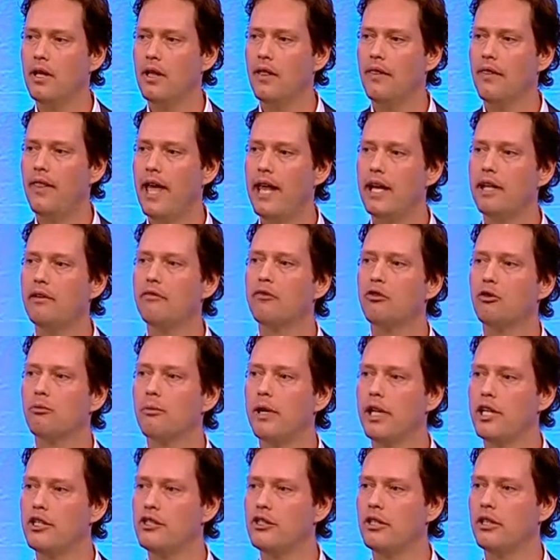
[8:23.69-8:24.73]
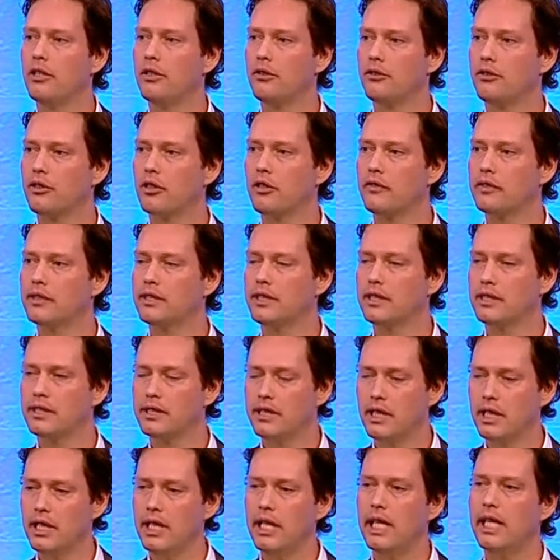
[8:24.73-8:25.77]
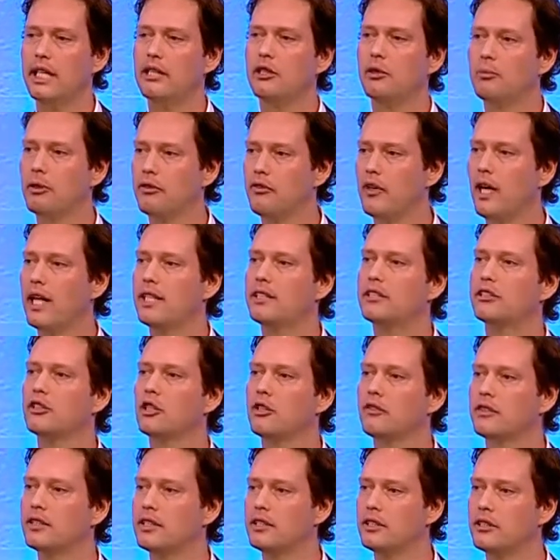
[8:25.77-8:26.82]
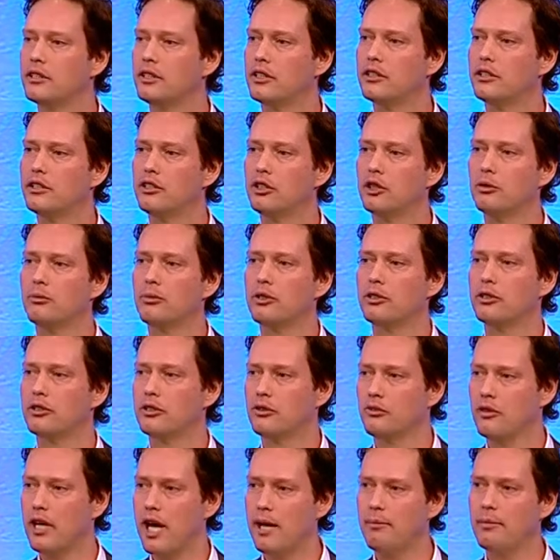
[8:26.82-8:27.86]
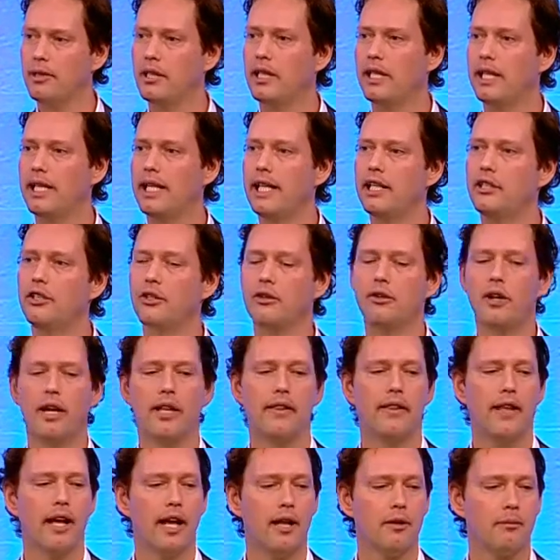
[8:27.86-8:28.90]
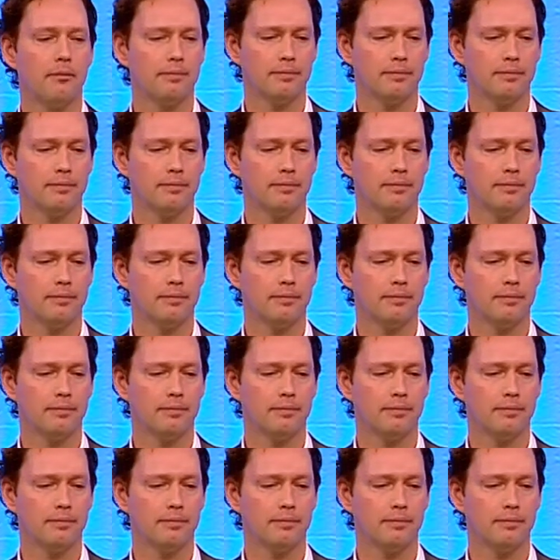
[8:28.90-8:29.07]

that information and those services to provide services to consumers to rapidly integrate that.